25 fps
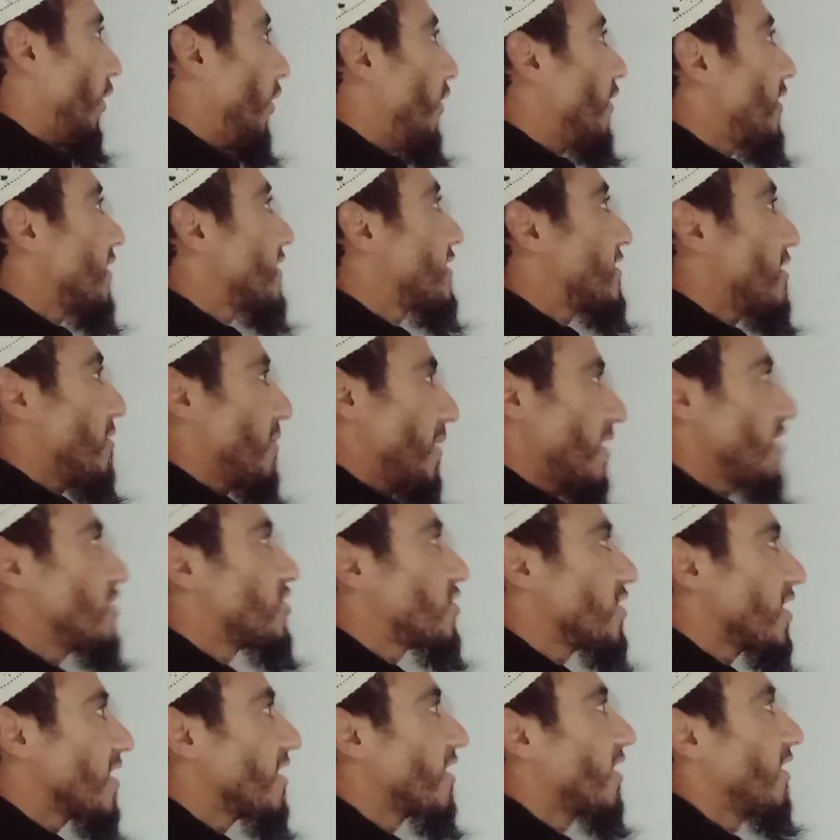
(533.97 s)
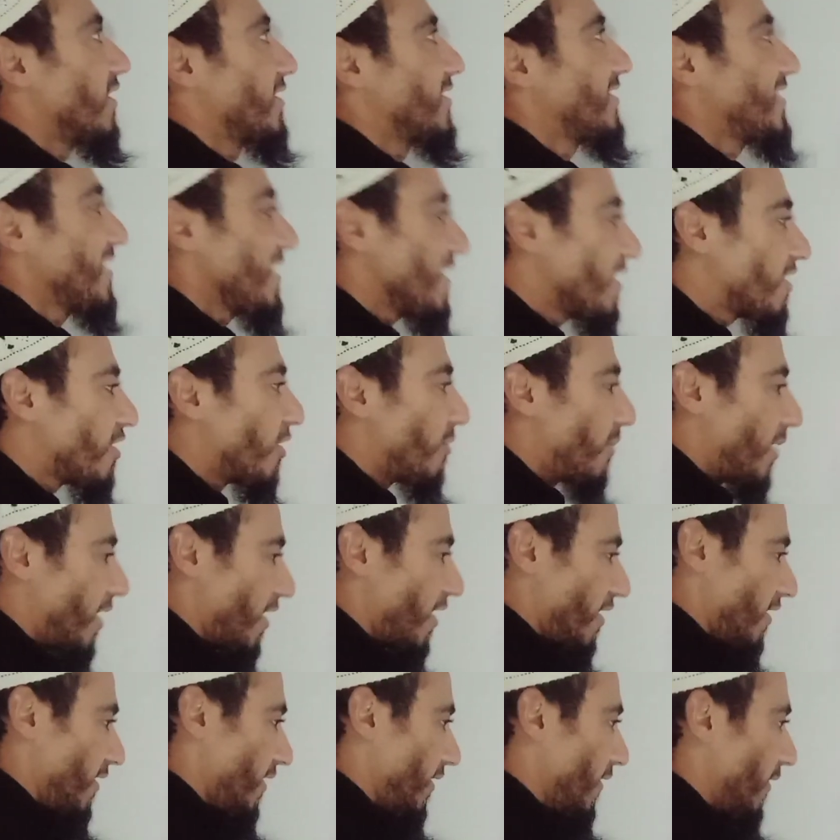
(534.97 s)
or symmetric C
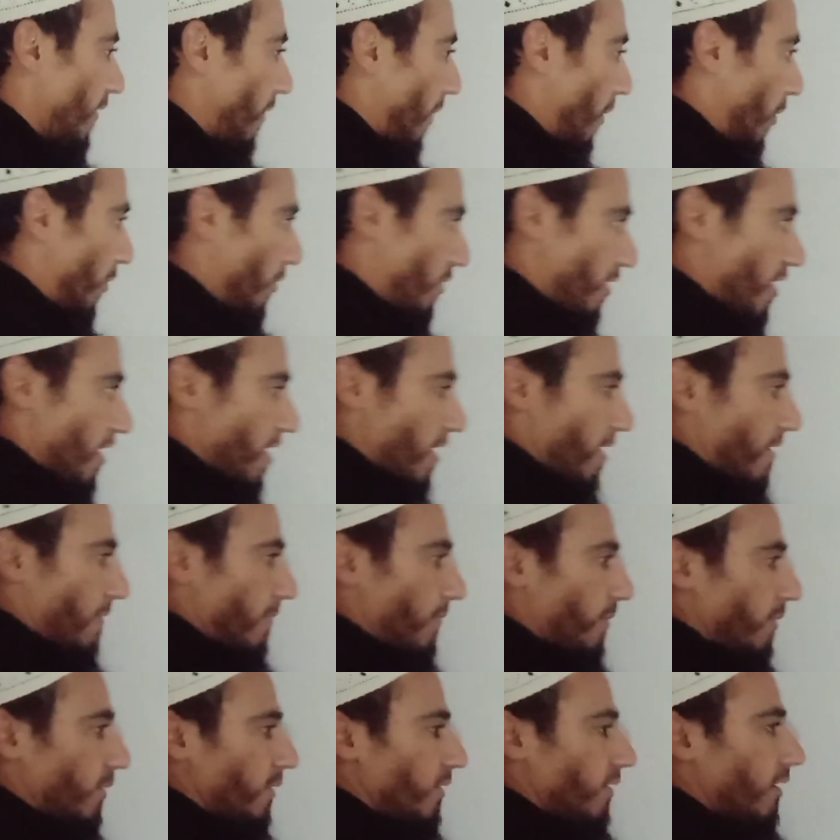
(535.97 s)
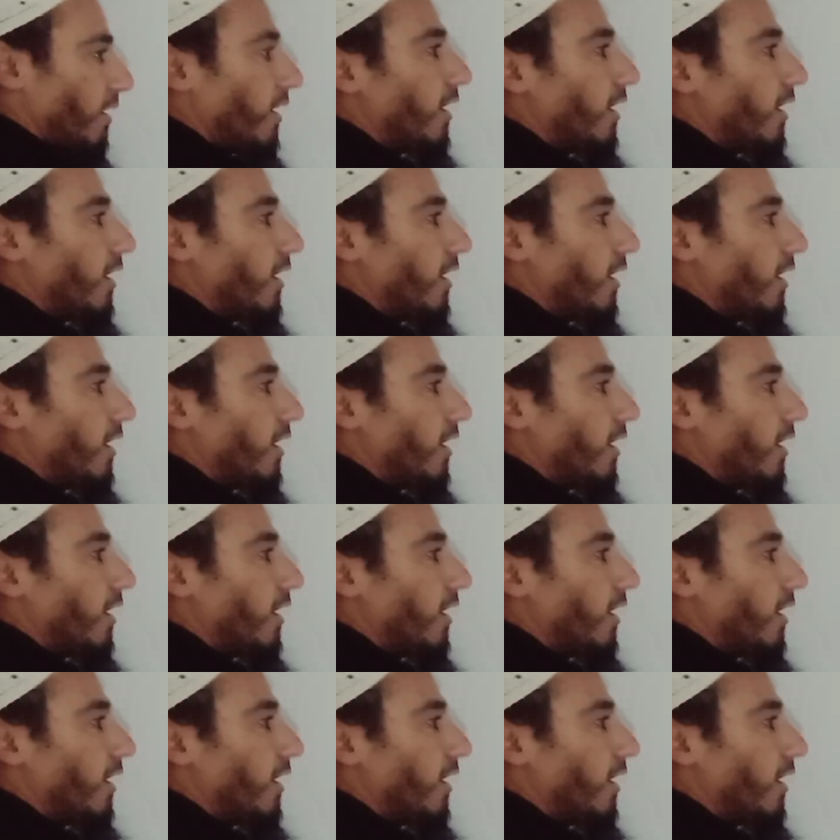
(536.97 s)
command. Okay.